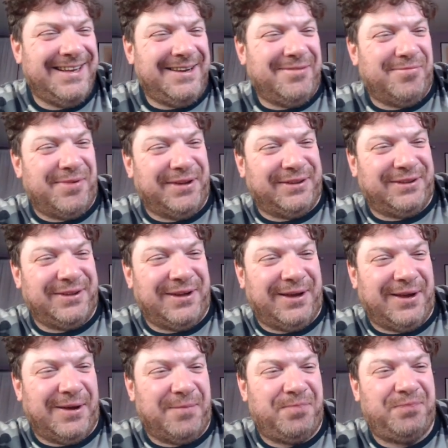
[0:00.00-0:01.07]
But
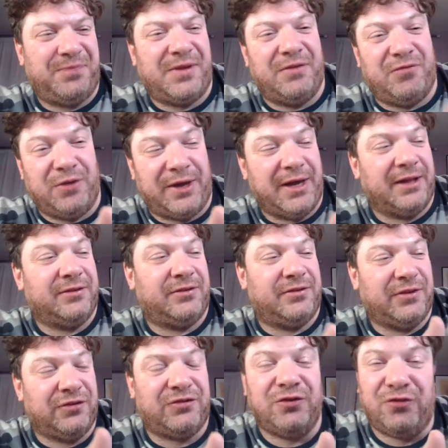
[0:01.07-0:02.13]
if you get
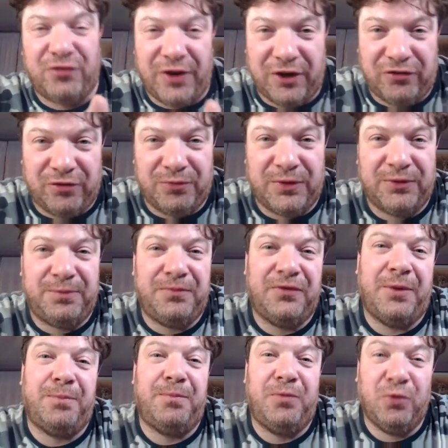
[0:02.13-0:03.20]
this situation when
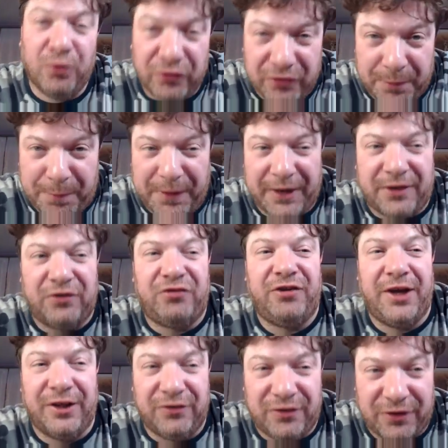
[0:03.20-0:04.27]
they lose the package,
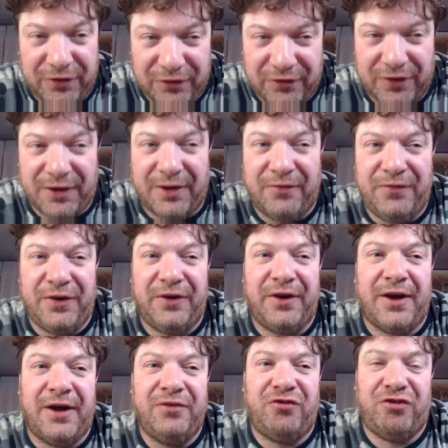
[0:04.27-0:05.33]
yes, there is a very
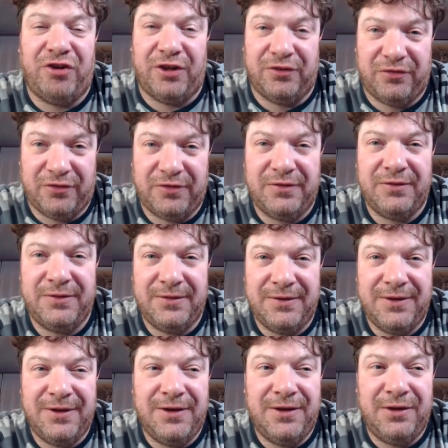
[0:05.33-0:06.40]
high chance
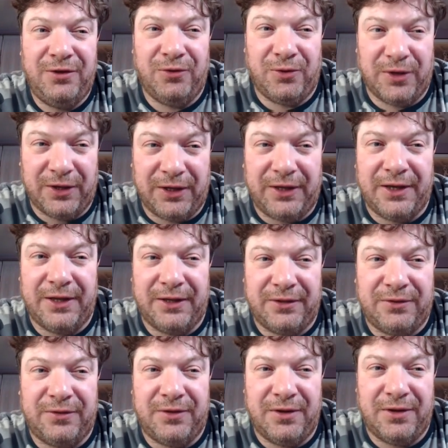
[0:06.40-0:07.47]
you're gonna
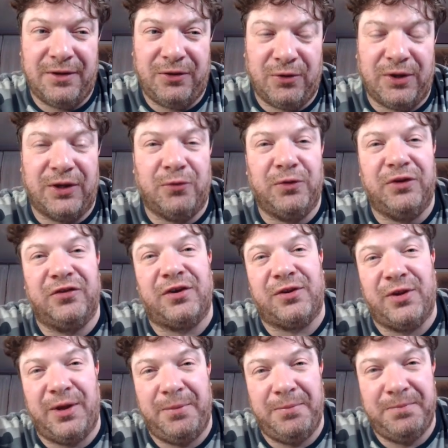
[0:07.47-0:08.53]
win the
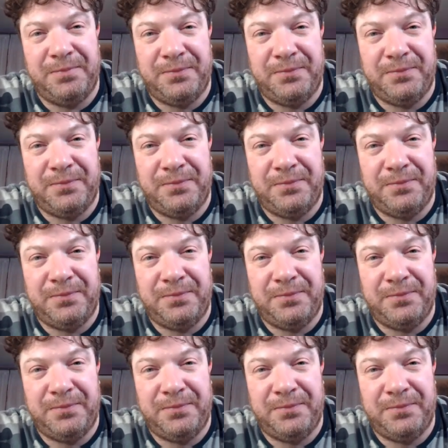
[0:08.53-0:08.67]
claim.